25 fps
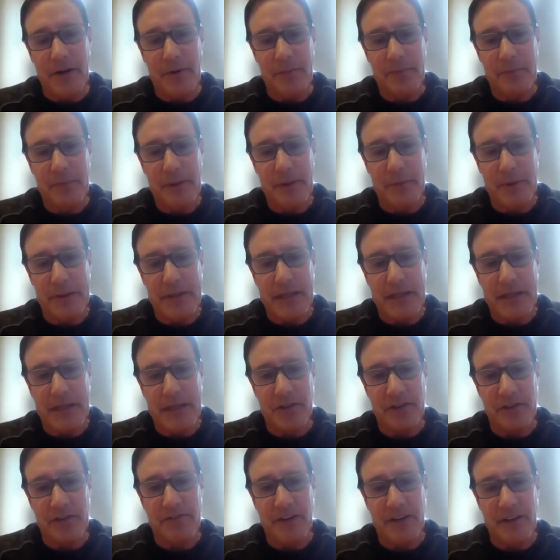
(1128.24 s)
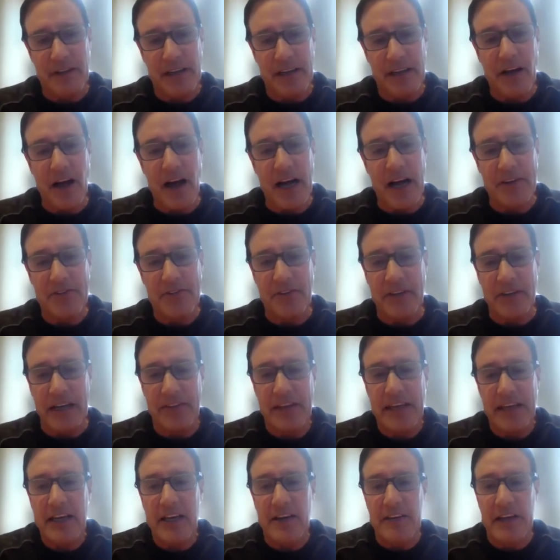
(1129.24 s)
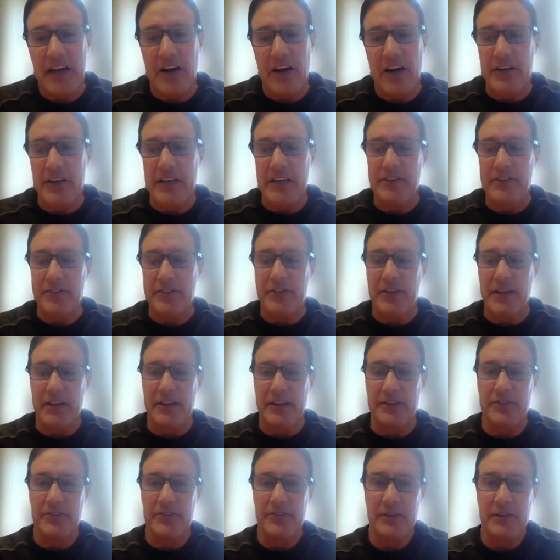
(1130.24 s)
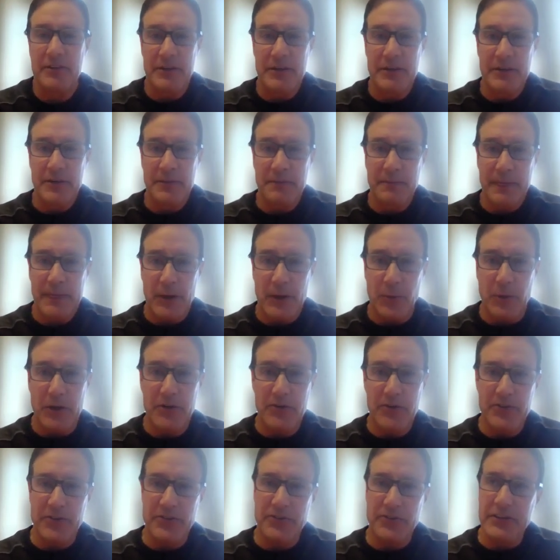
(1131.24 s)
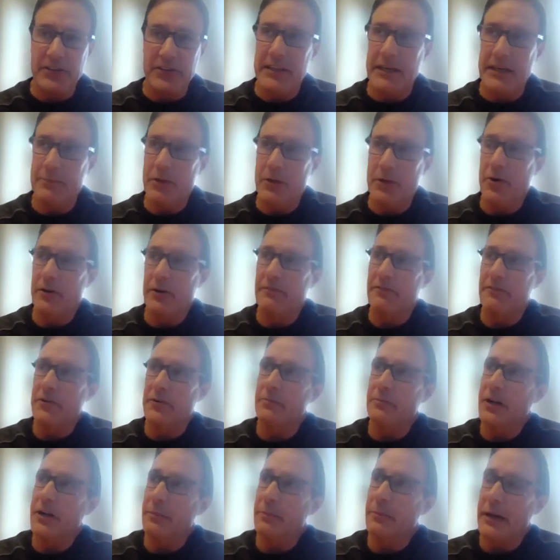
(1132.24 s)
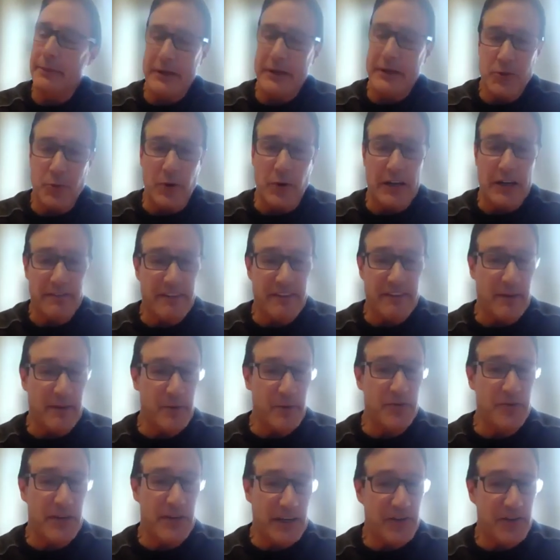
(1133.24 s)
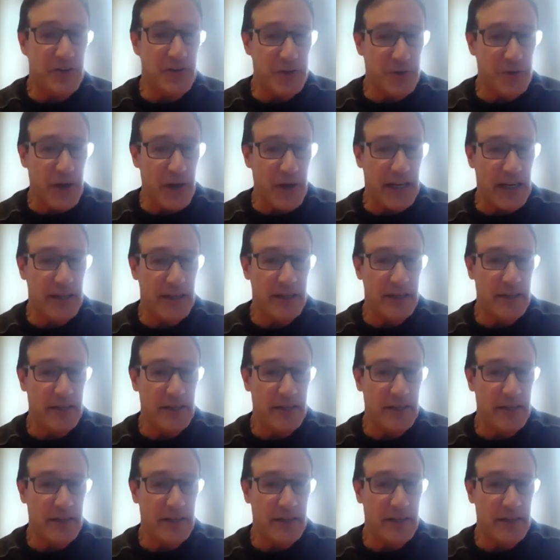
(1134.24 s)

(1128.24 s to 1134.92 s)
be potentially fairly costly. I think on the R&D studies, we used to see them going for, maybe 25% of the credit.